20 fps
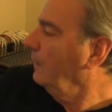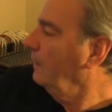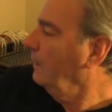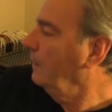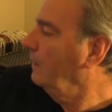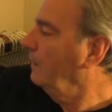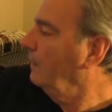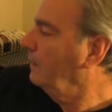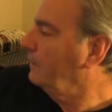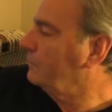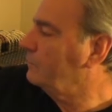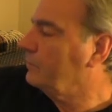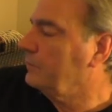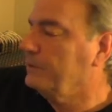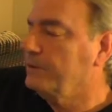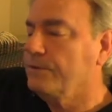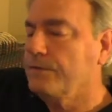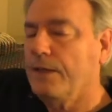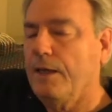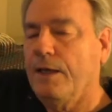I'll
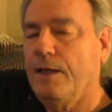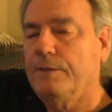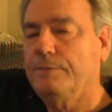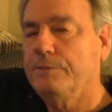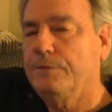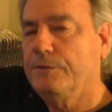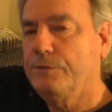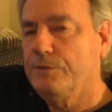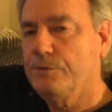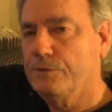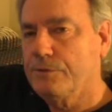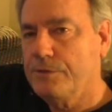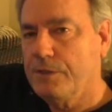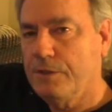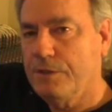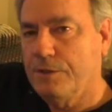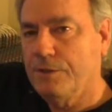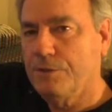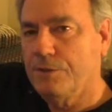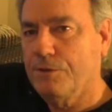trigger that, and you'll
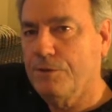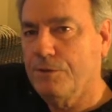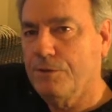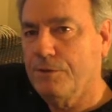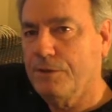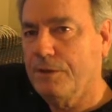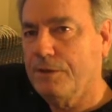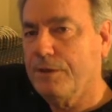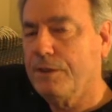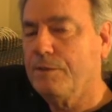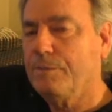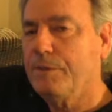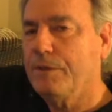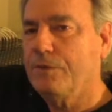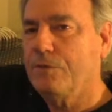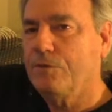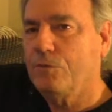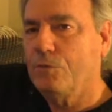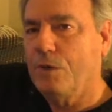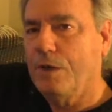hear a little bit
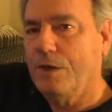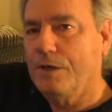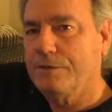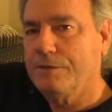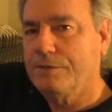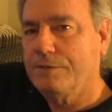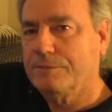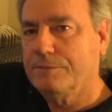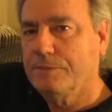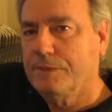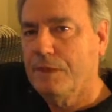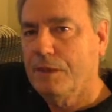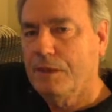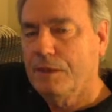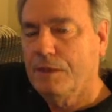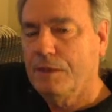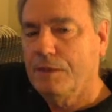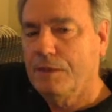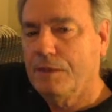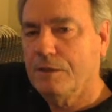of what
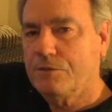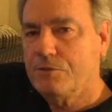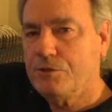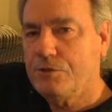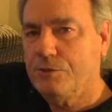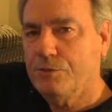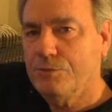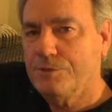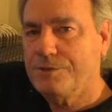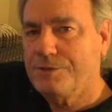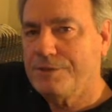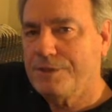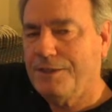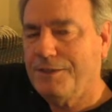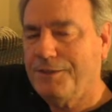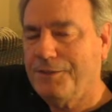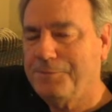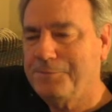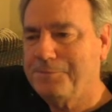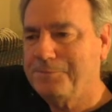she was
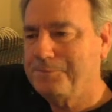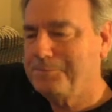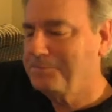saying.